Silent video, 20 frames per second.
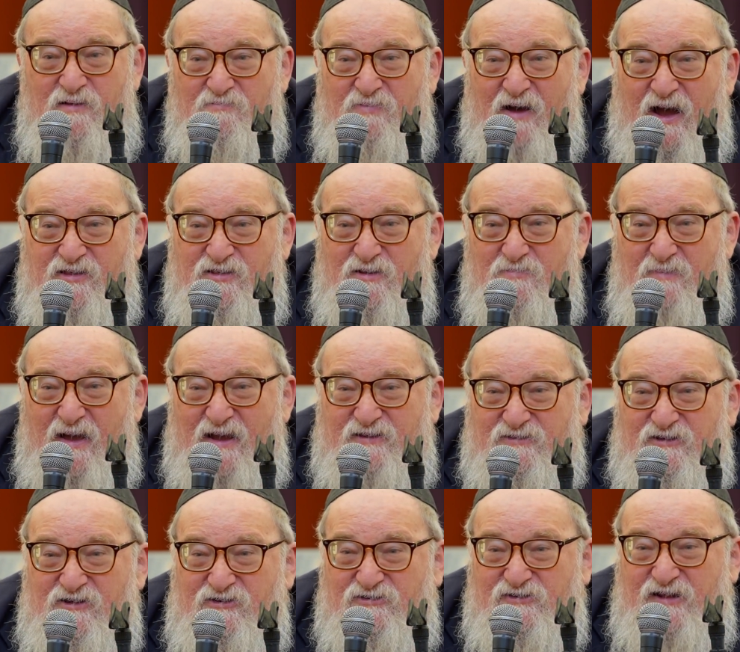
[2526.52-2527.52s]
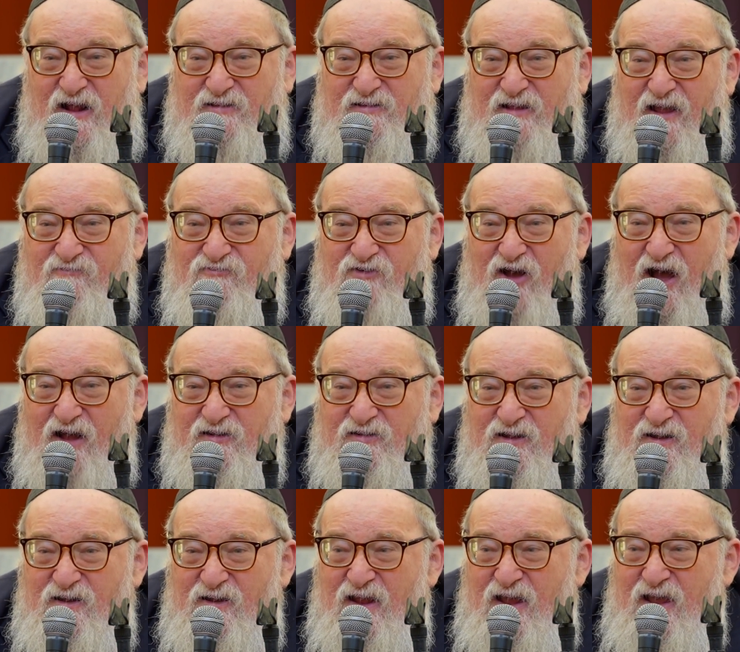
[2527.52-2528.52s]
by the message that they've
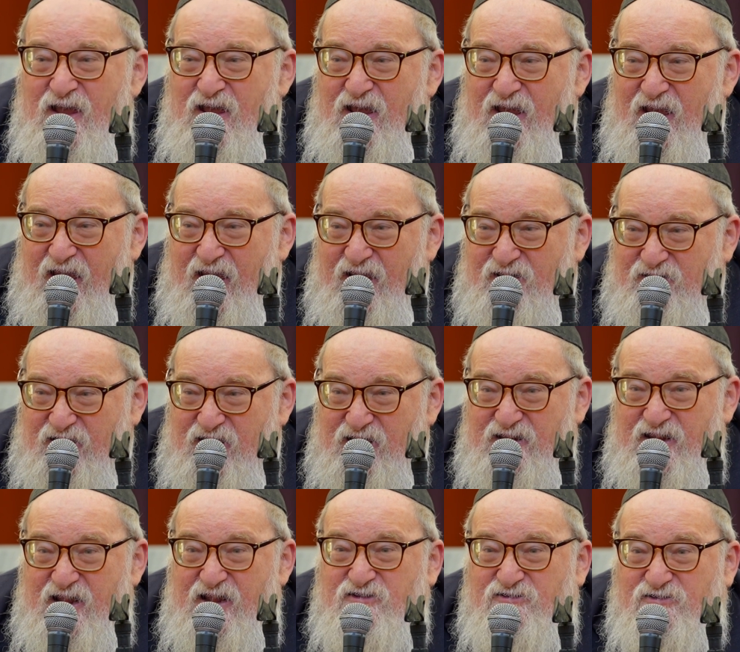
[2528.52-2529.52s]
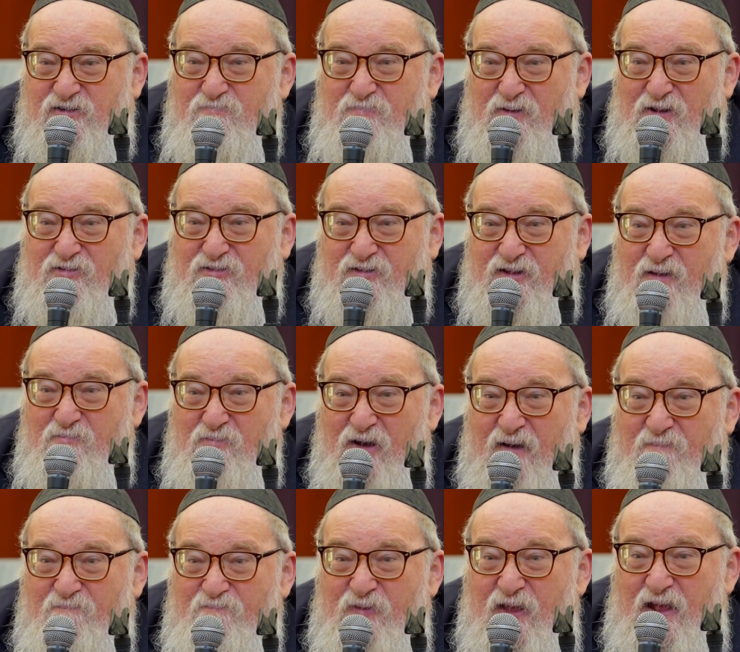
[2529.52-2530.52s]
gotten, and he needs to build them
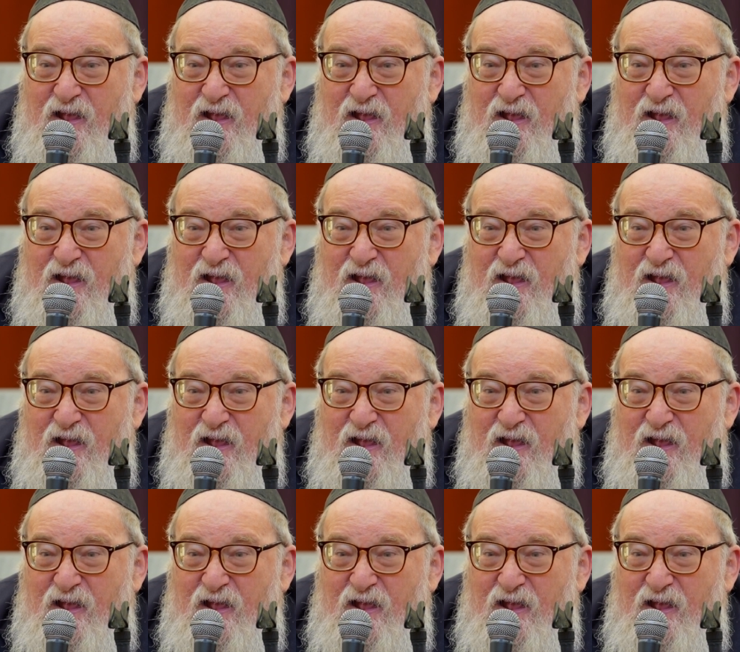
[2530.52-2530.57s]
up.